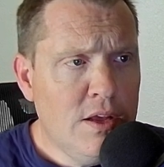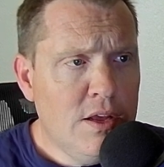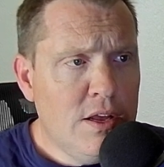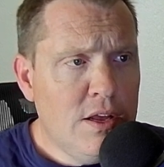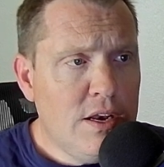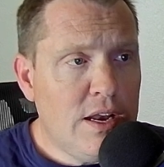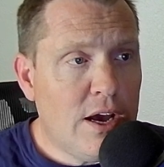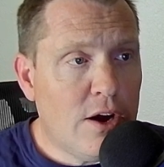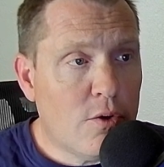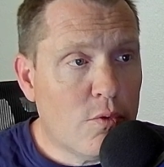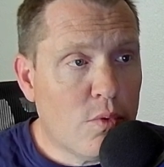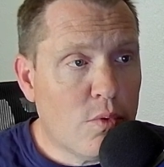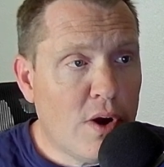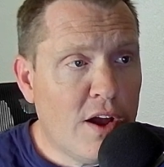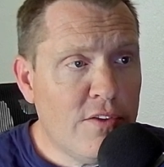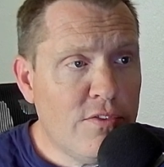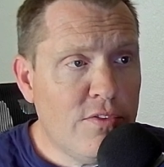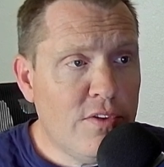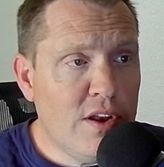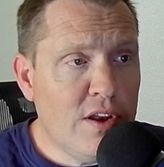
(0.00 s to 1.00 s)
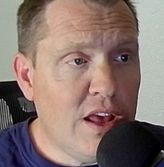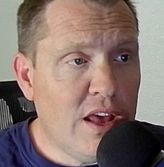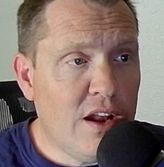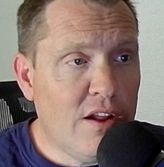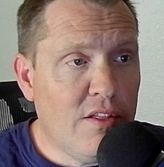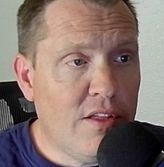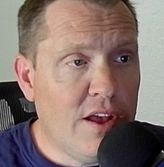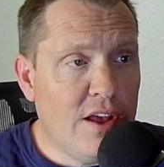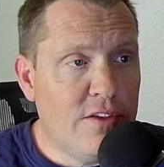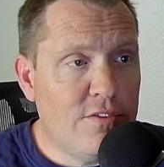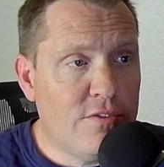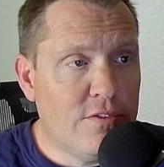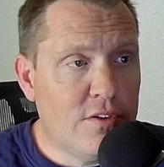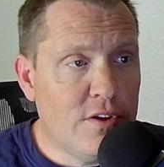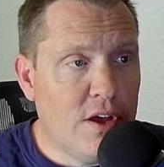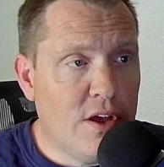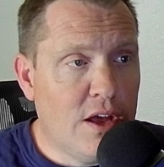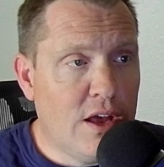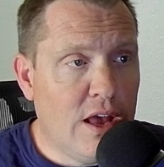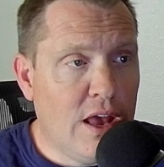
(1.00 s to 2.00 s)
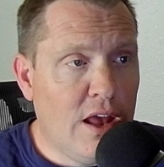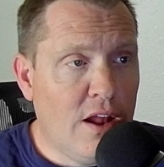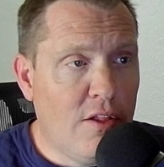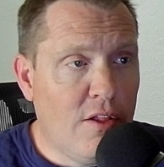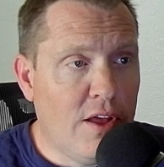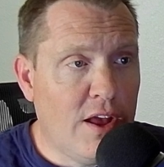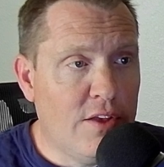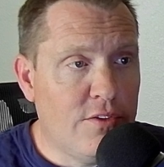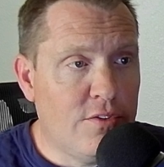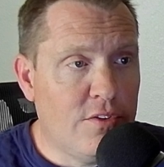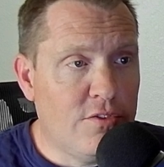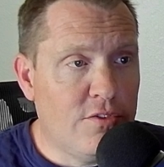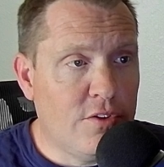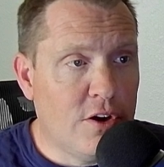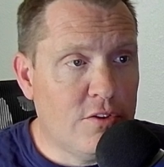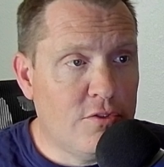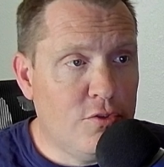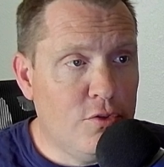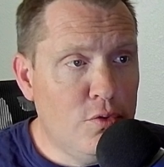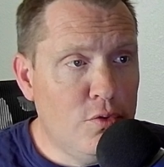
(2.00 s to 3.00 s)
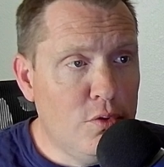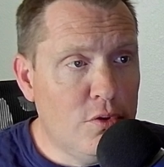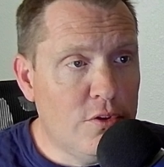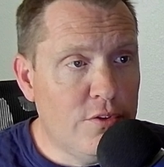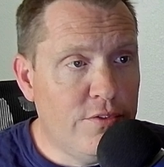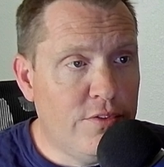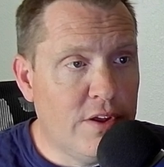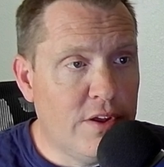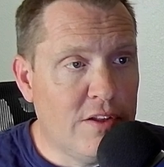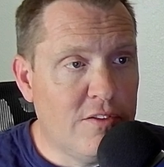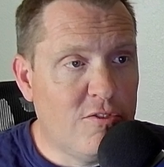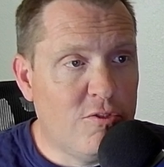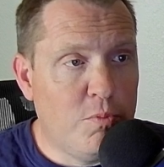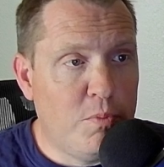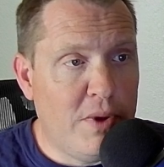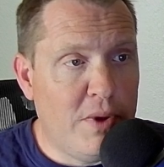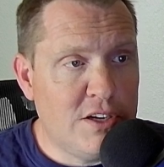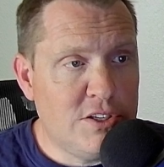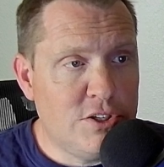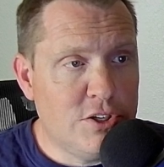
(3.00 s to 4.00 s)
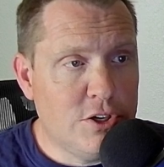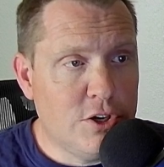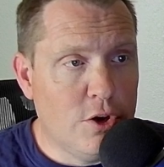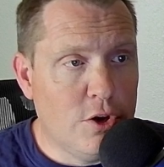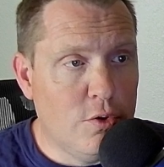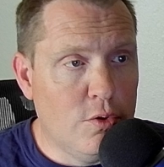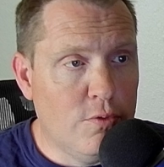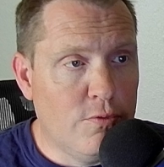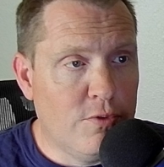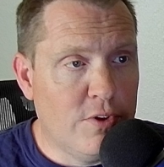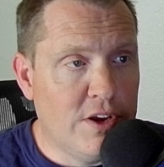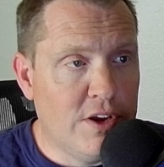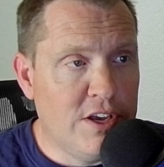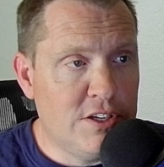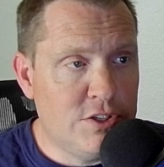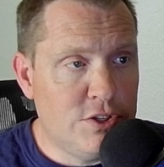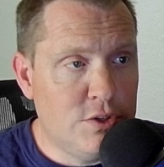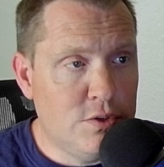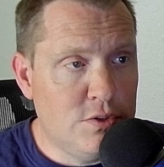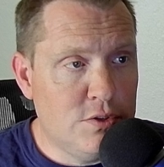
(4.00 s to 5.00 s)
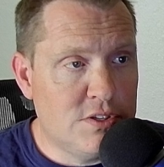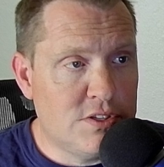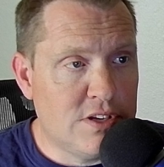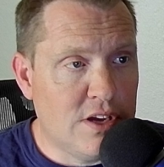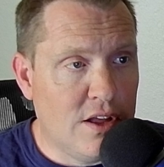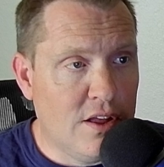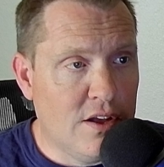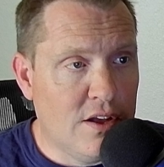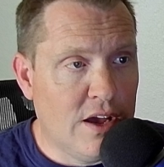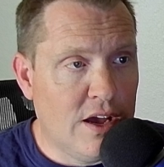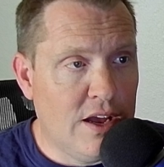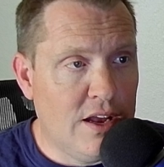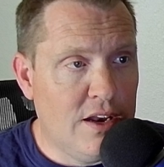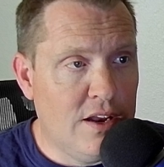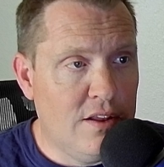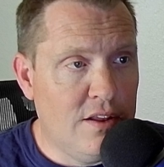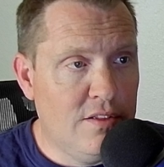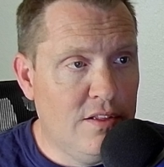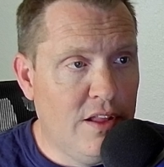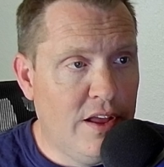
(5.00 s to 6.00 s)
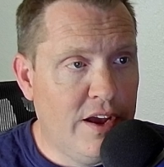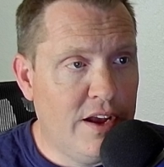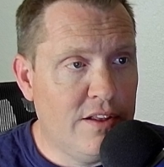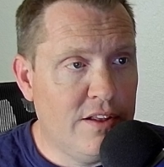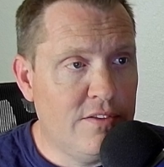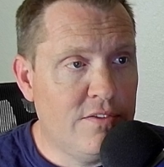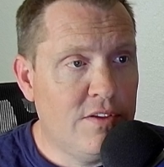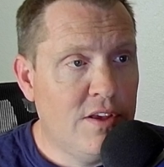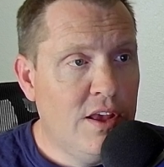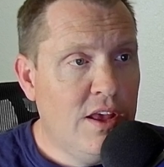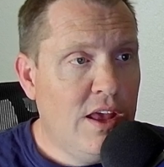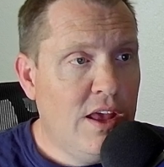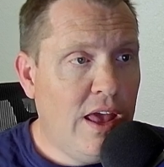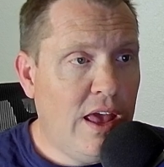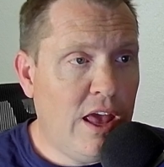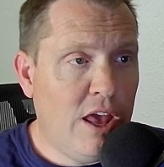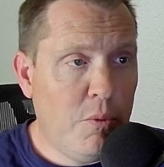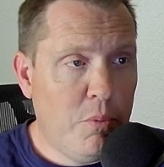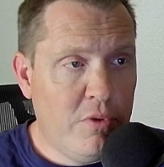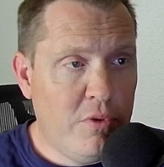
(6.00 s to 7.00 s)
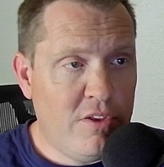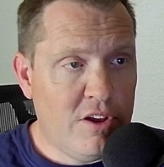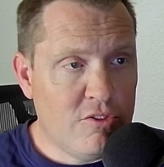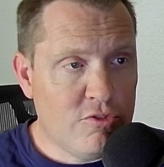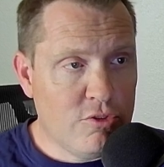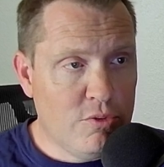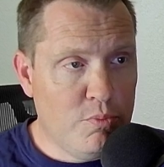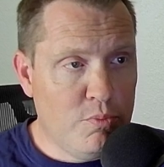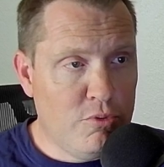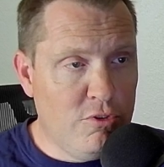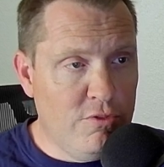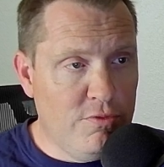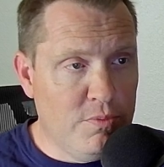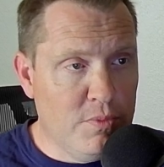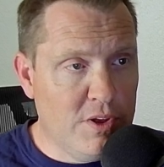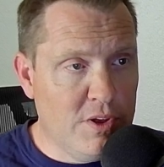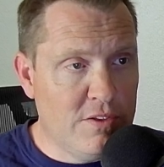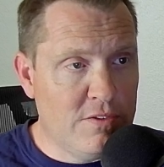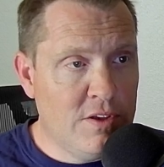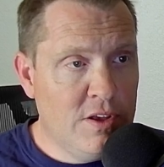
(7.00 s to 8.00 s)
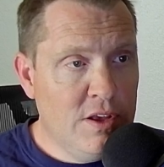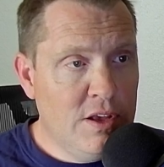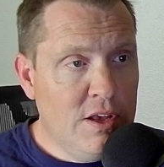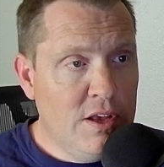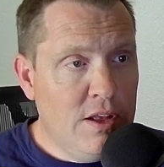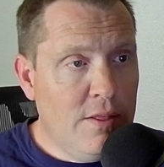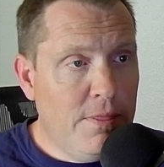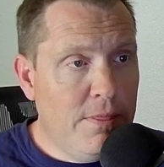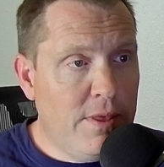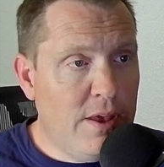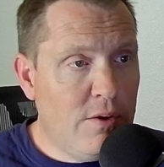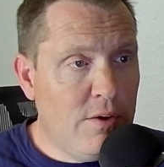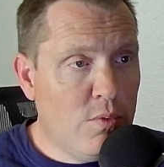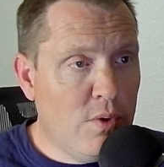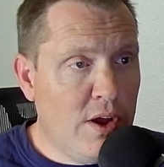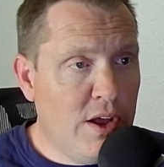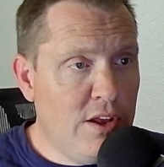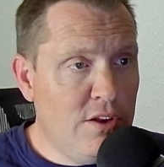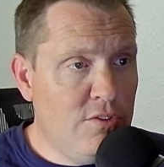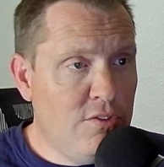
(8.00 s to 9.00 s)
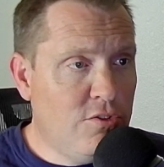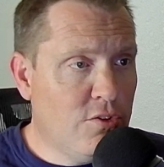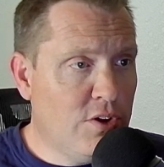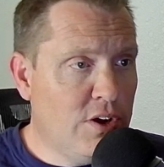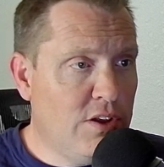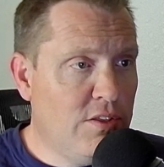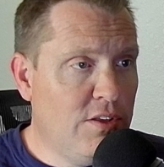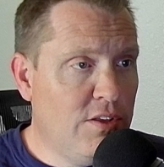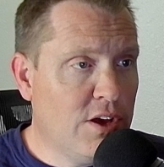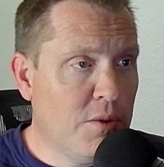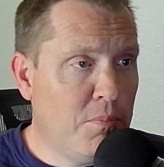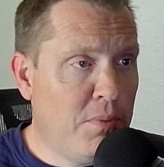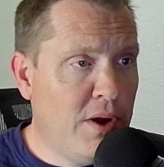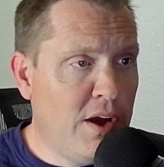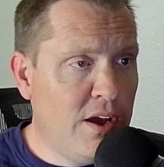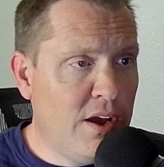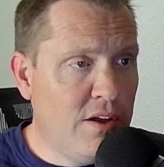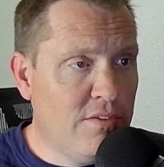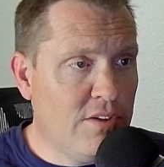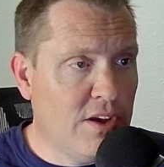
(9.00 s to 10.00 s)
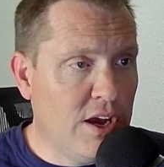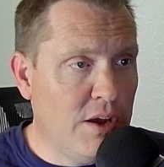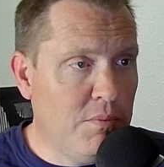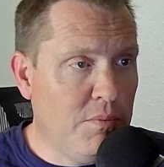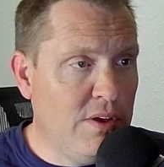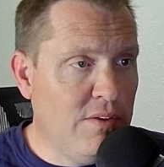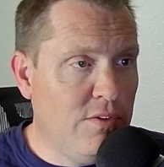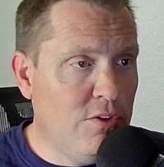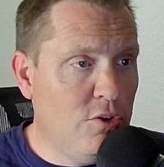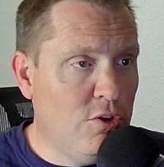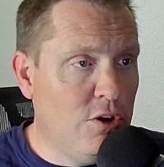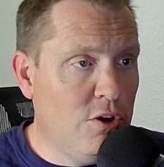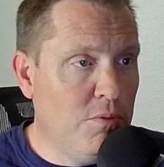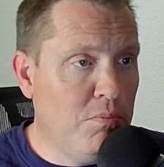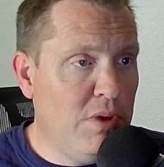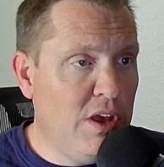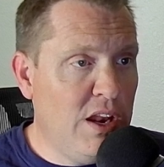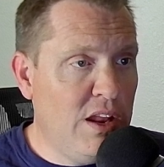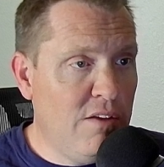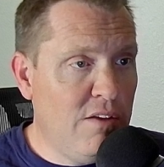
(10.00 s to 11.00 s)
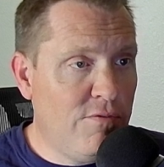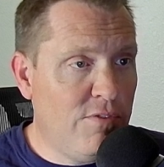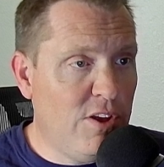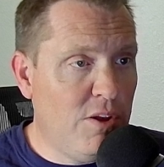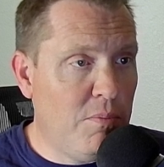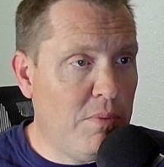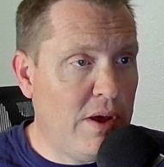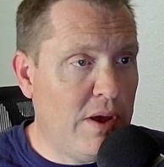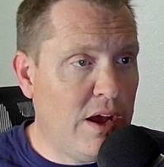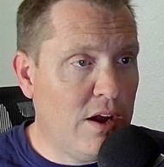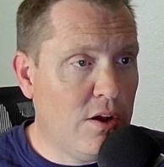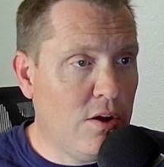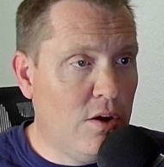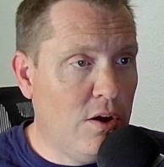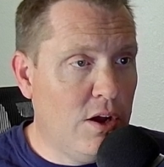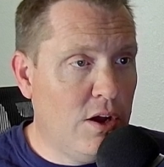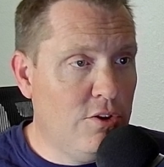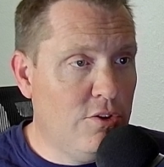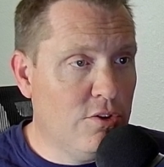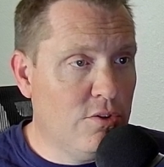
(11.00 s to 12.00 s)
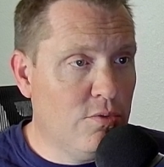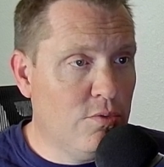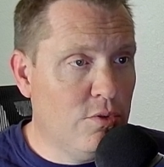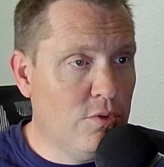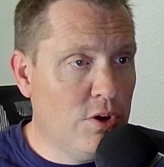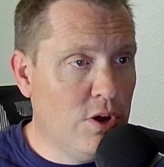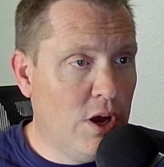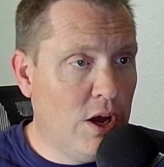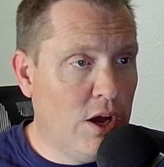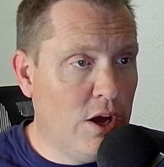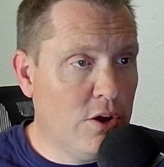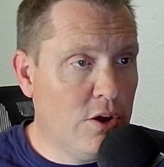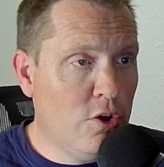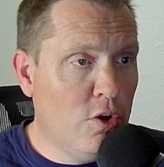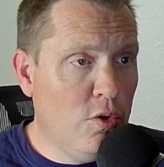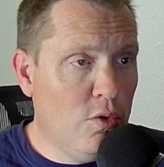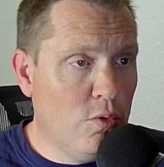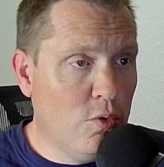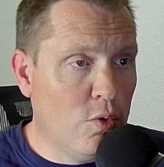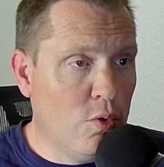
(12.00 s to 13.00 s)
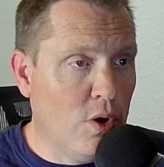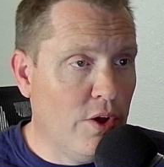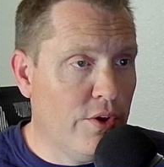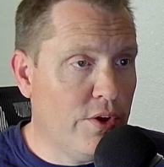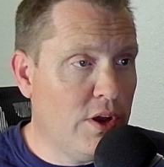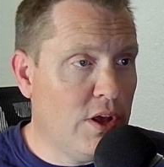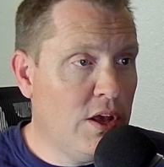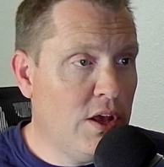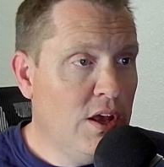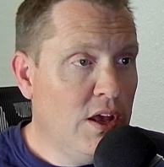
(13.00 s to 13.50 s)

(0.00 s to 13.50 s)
Now, Roslyn analyzer, uh, analyzers are tools that inspect your code for issues, style guidelines, and potential improvements. They run during the compile time, giving you an immediate feedback on your uh, code quality.